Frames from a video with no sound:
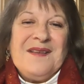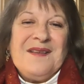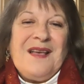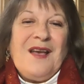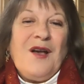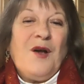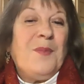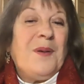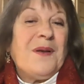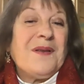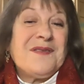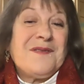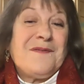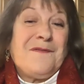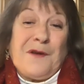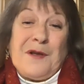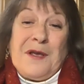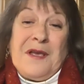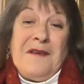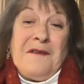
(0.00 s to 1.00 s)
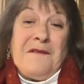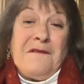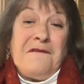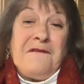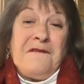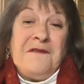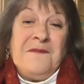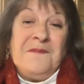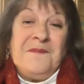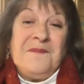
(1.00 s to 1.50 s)
Help us
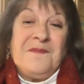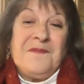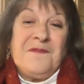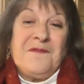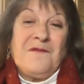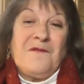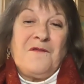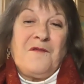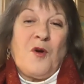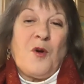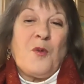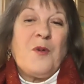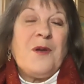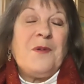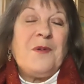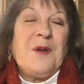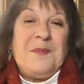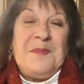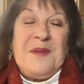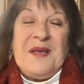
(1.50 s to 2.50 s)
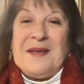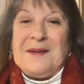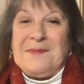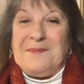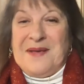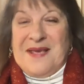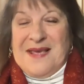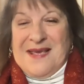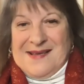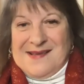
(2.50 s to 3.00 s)
forgive, for we would be at
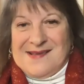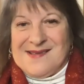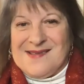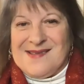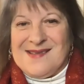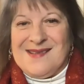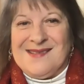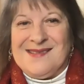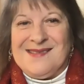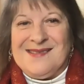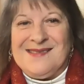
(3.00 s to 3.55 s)
peace.